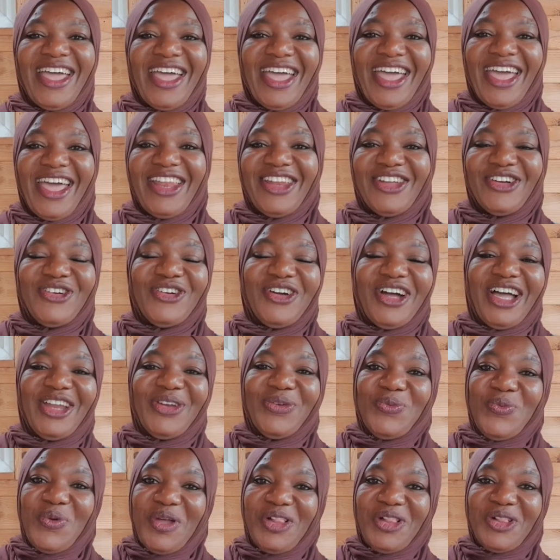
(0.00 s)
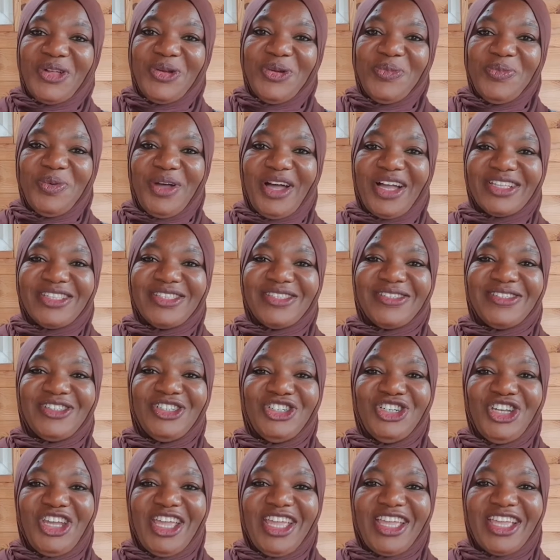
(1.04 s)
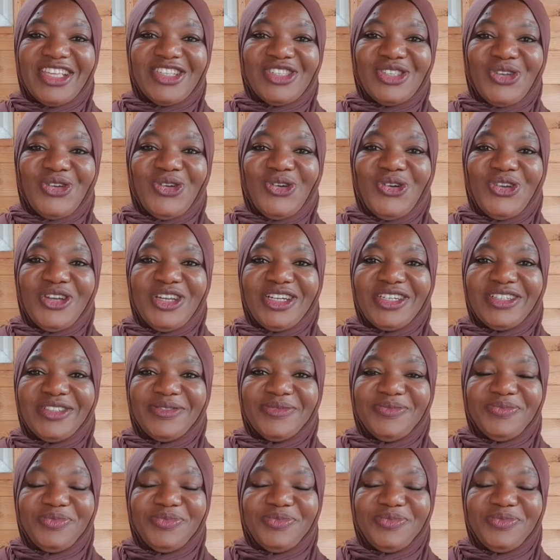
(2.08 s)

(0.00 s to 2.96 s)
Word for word: Hello and welcome back to JKay's Corner.